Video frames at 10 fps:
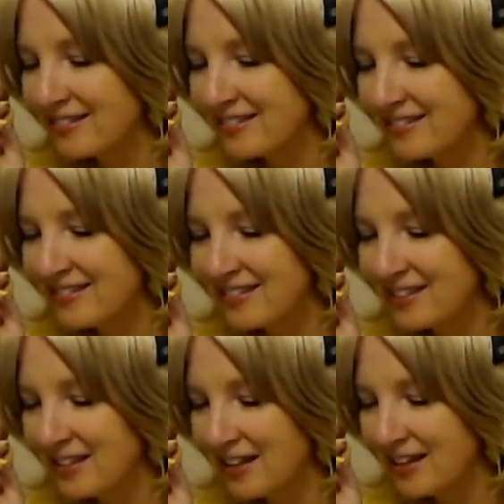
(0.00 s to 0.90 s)

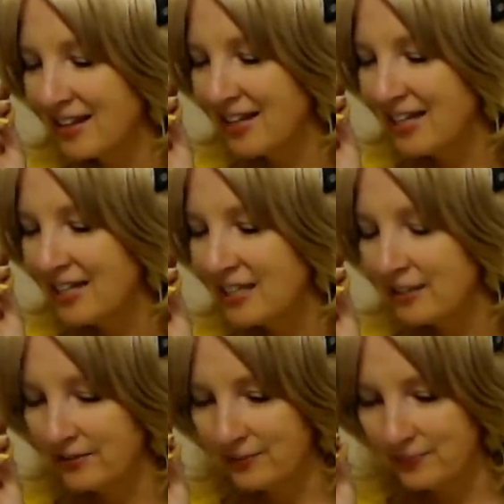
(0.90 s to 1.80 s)

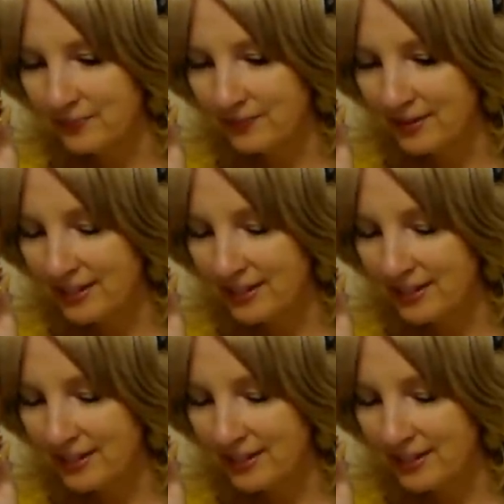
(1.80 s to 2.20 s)
No one is speaking in this clip.